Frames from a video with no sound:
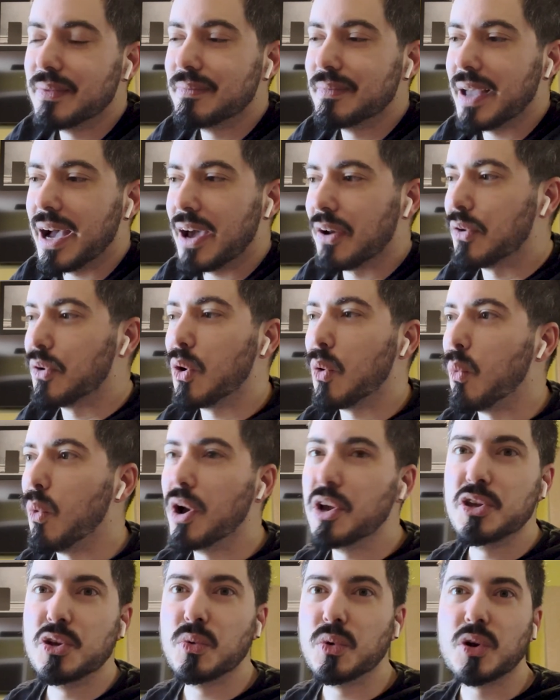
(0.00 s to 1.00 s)
I don't know
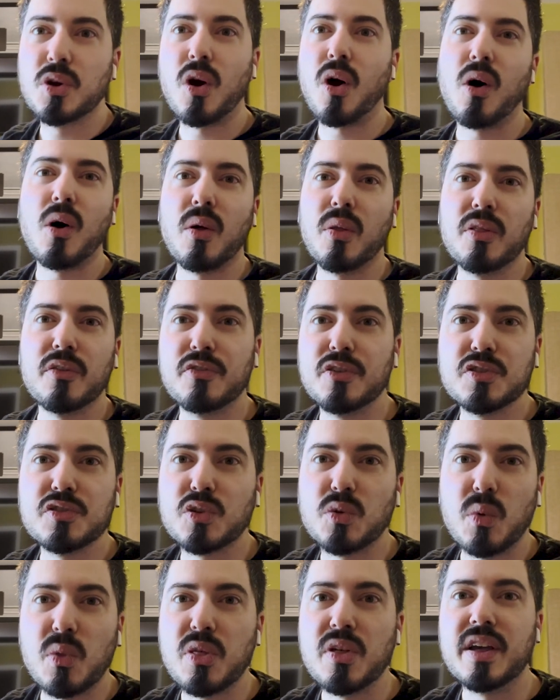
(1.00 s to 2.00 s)
what you would call the
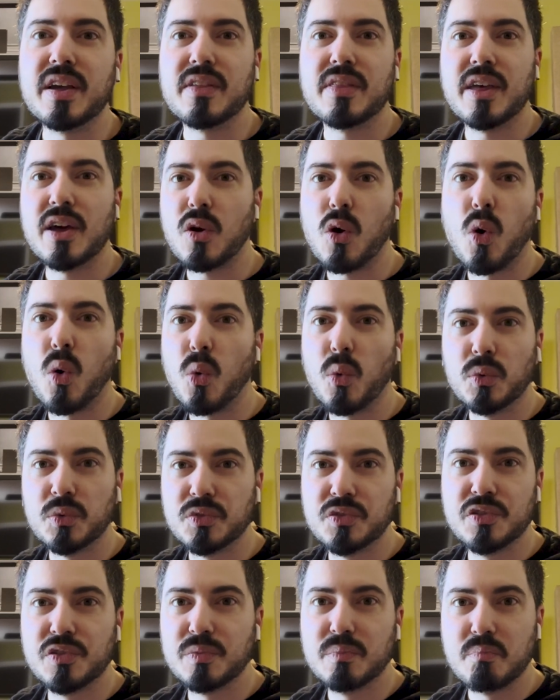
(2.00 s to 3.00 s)
physical thing that
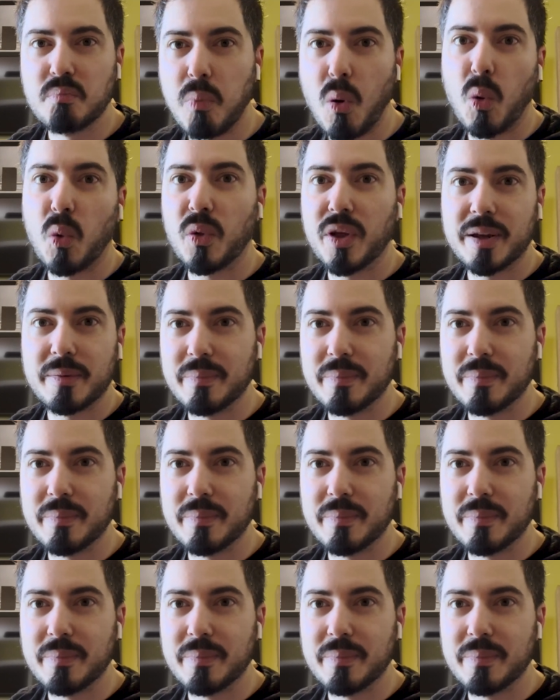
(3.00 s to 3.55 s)
holds bowling